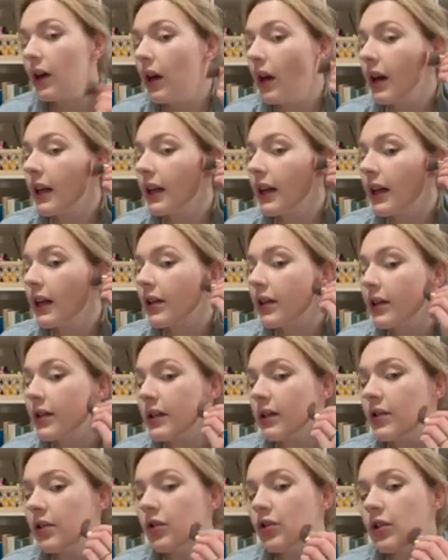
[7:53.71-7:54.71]
Again, this
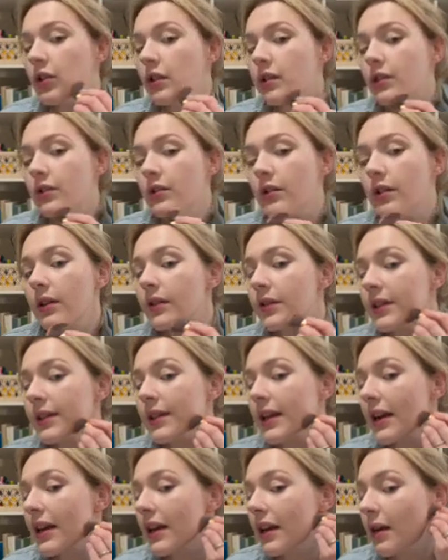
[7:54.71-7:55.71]
is just sort of
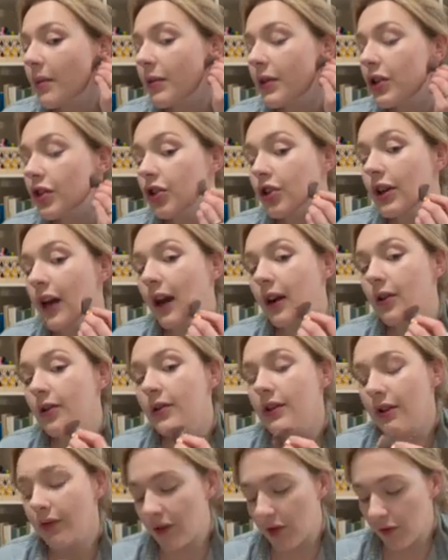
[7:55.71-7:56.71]
setting up the shadows
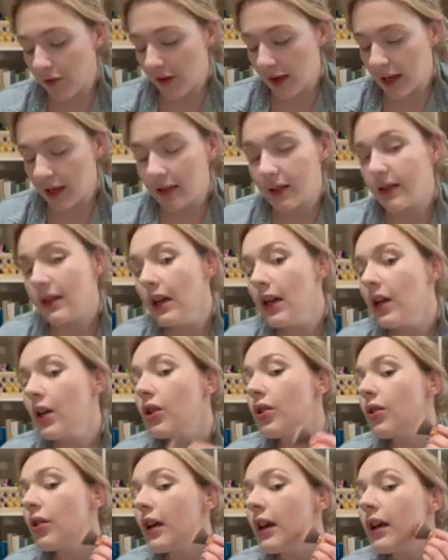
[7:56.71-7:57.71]
of the face,
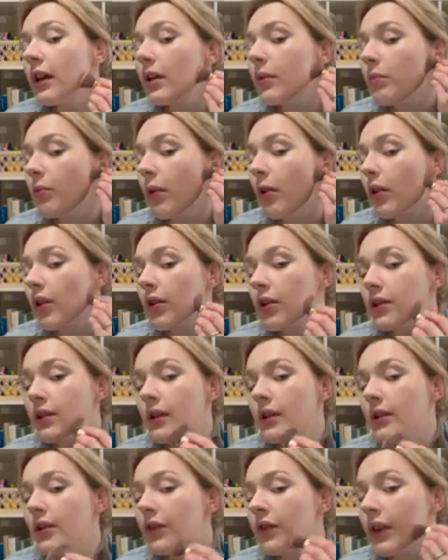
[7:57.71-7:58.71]
creating borders
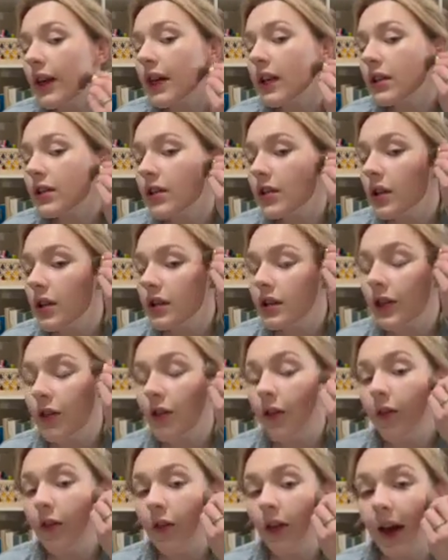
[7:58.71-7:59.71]
on the face,
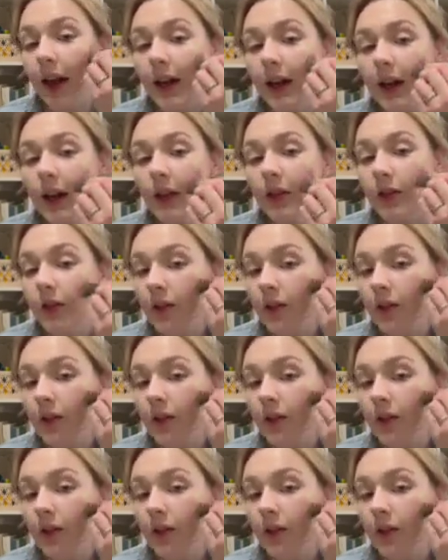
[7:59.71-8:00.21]
defining the